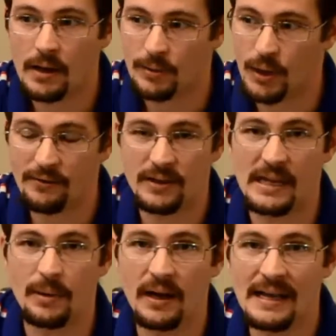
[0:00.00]
You have to
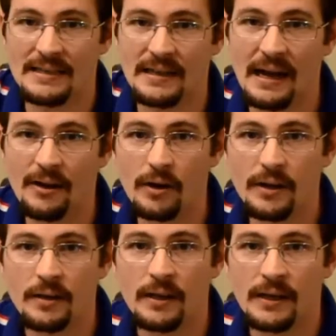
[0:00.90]
keep a constant eye on
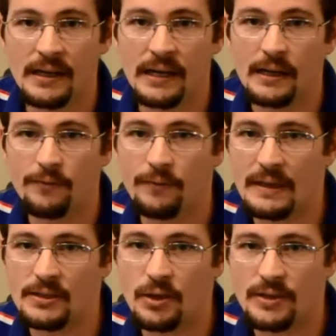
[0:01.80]
it, and if
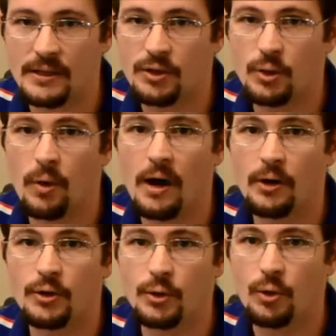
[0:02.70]
it starts getting too hot
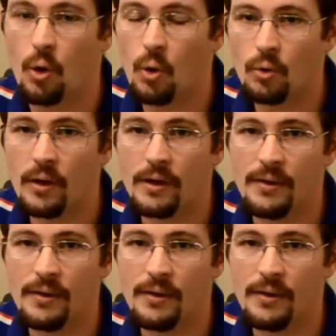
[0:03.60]
or too cold,